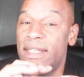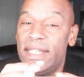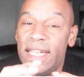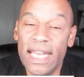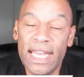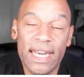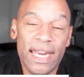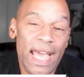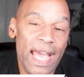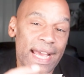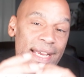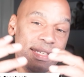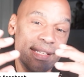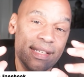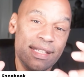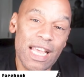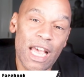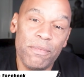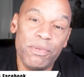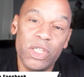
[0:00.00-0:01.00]
did
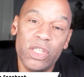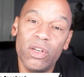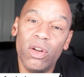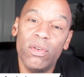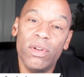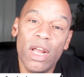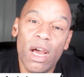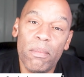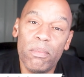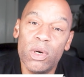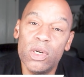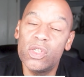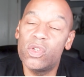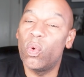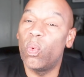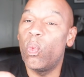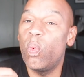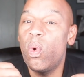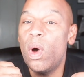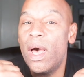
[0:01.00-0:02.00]
exceptional
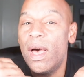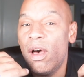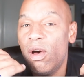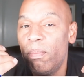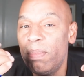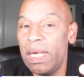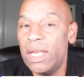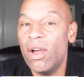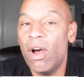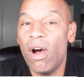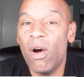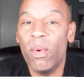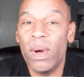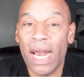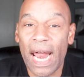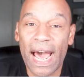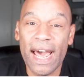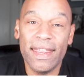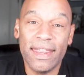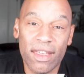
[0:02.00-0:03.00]
numbers, well beyond
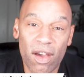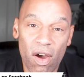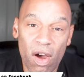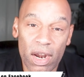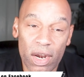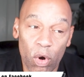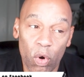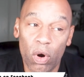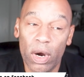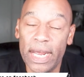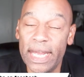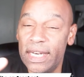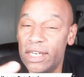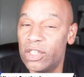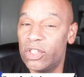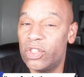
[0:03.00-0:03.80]
what I thought or